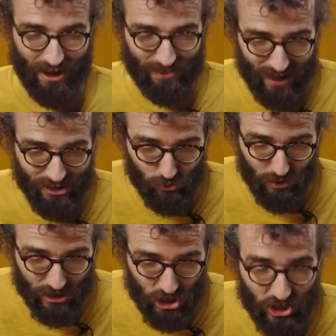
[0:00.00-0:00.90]
And that's
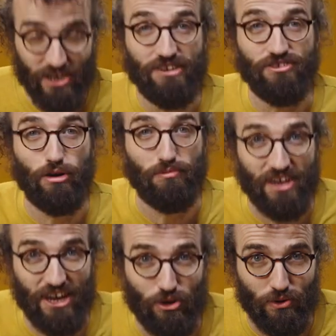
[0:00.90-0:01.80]
where the cheese comes into